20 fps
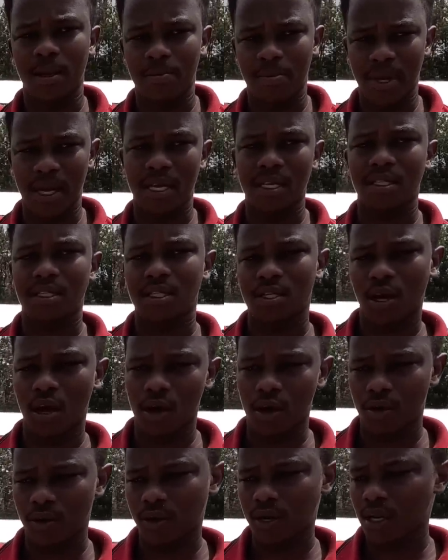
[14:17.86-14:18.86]
the beans
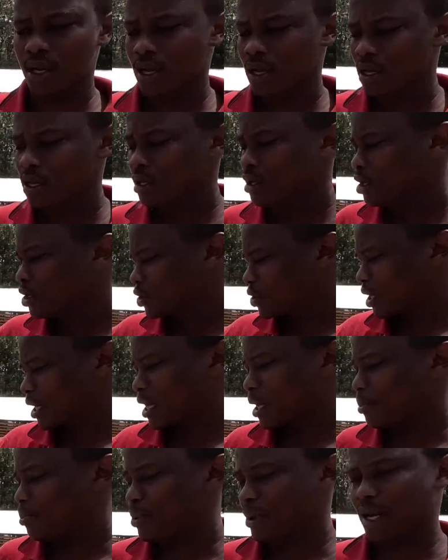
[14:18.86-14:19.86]
on, so I
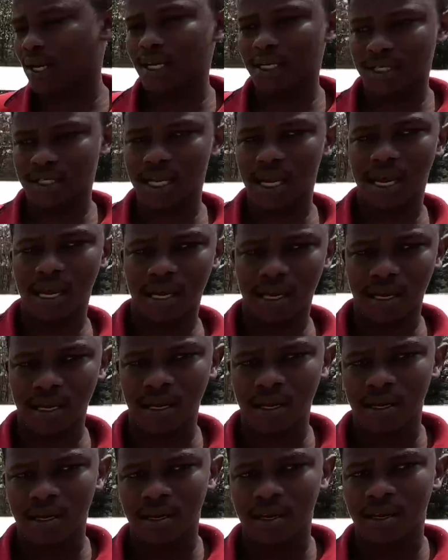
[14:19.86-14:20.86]
can put in a sack.
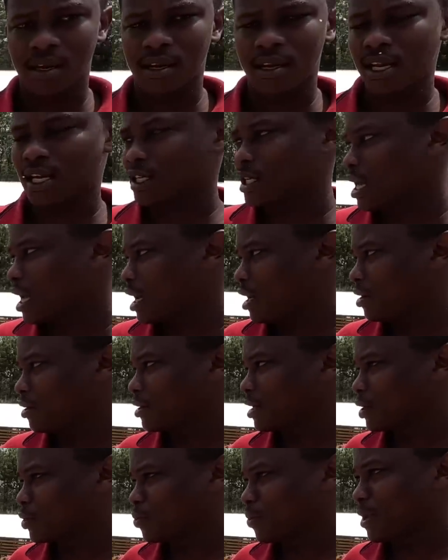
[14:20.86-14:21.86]
That's how,
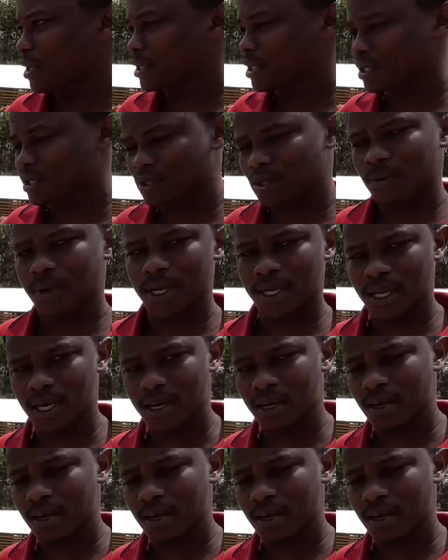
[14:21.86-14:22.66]
that's what she's doing now.